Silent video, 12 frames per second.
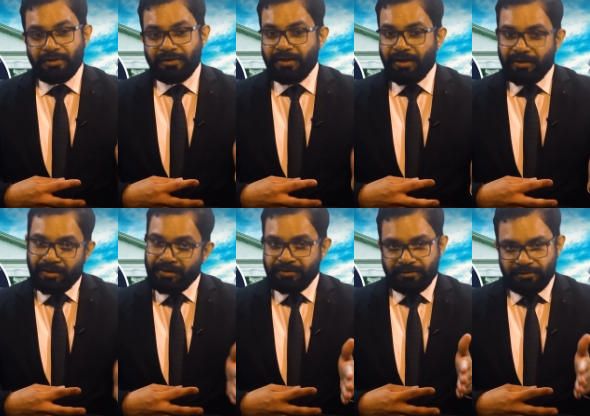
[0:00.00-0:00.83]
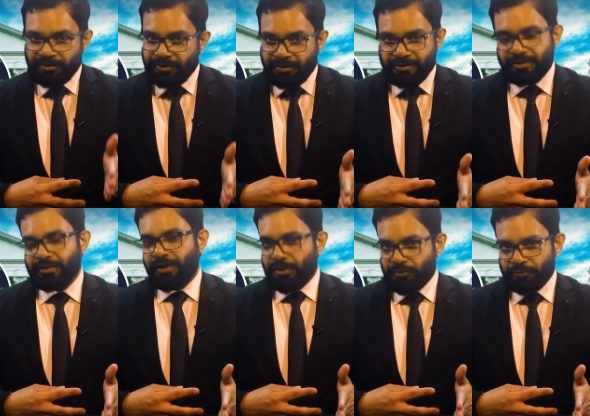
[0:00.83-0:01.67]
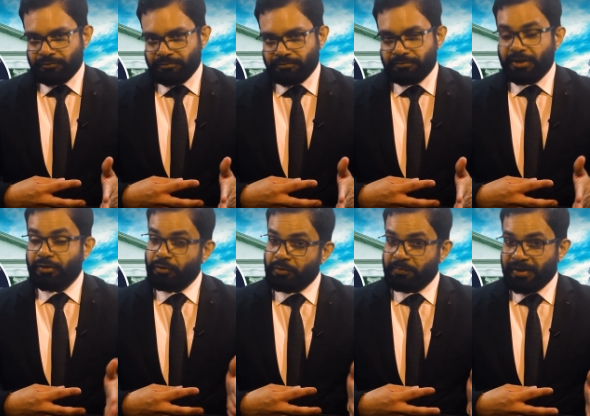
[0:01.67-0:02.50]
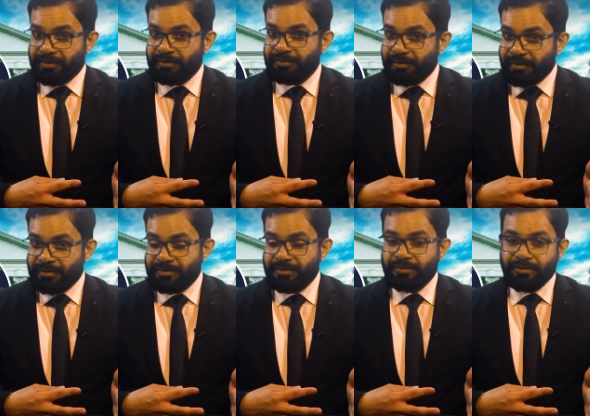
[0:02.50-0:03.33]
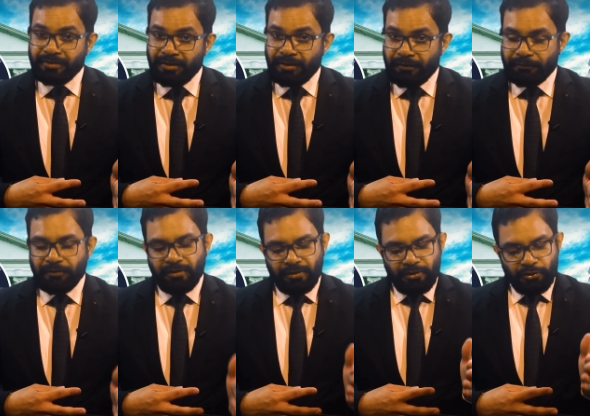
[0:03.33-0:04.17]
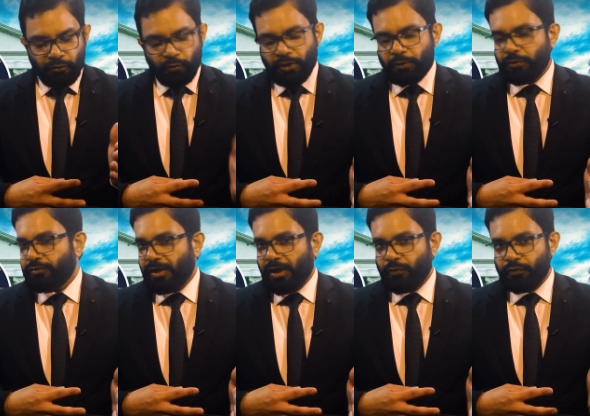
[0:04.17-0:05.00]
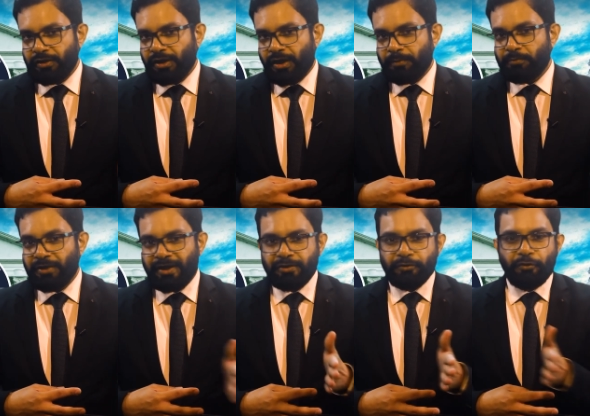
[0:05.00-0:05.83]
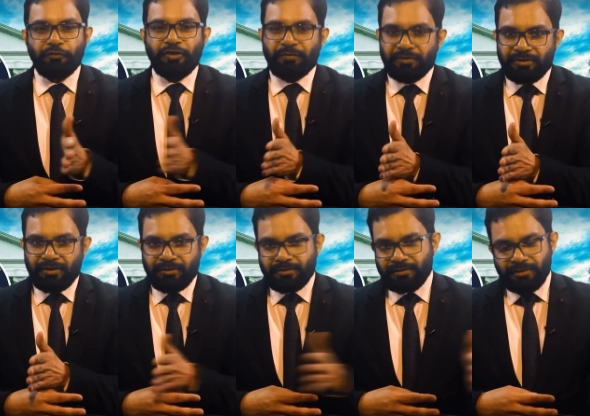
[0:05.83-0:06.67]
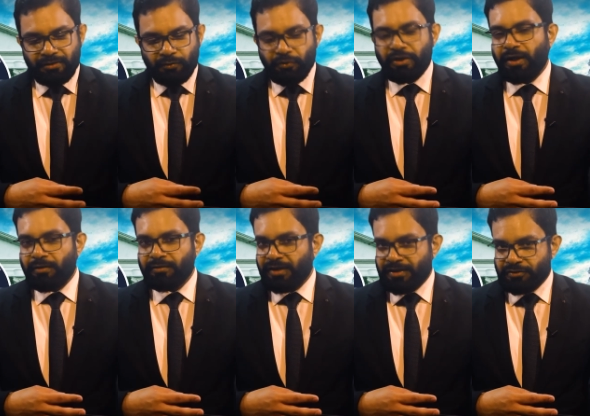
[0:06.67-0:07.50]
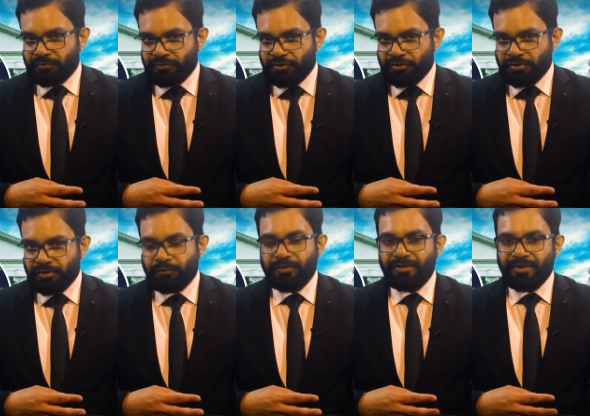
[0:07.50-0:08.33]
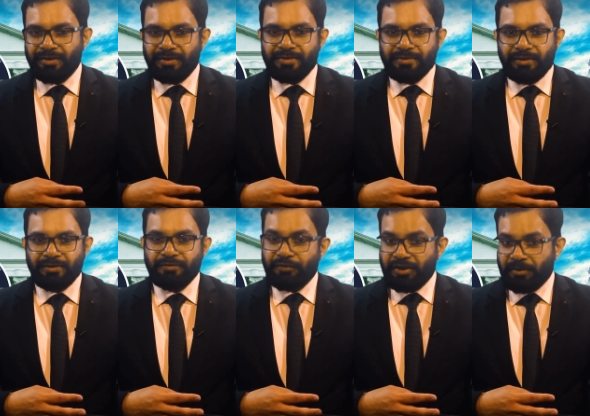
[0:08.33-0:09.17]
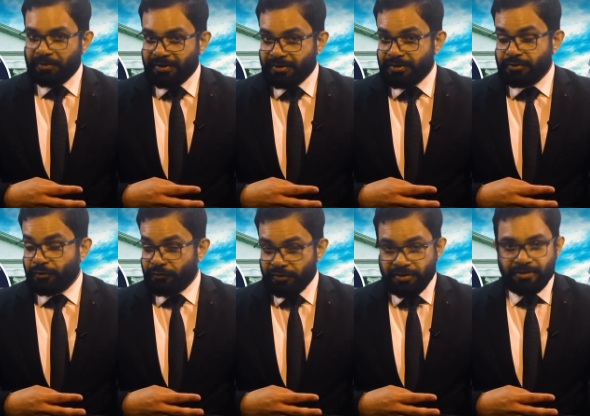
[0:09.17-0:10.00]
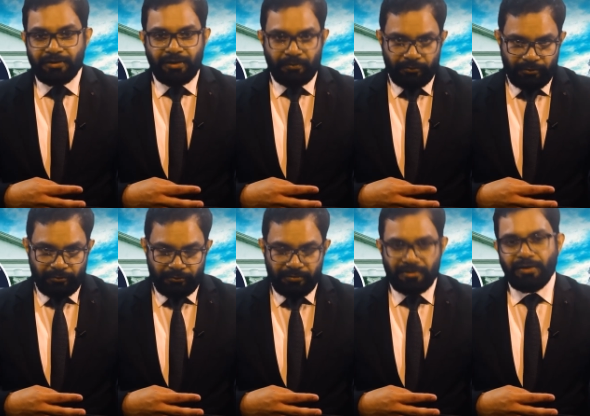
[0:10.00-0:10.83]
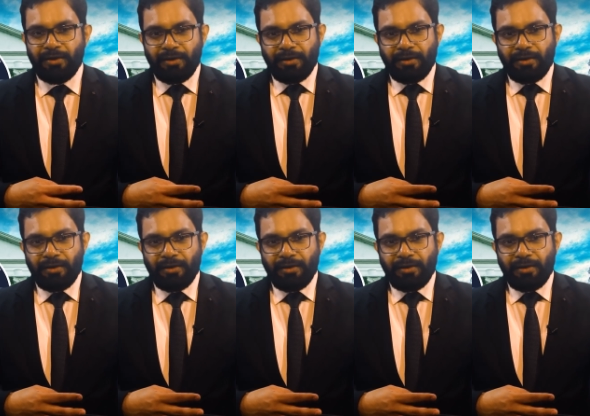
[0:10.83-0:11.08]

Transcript: They are learning theories in the classroom, but not practical things in the real life. So what we do, how we have blend of everything. We have classroom teaching where they understand fundamentals of each and every course.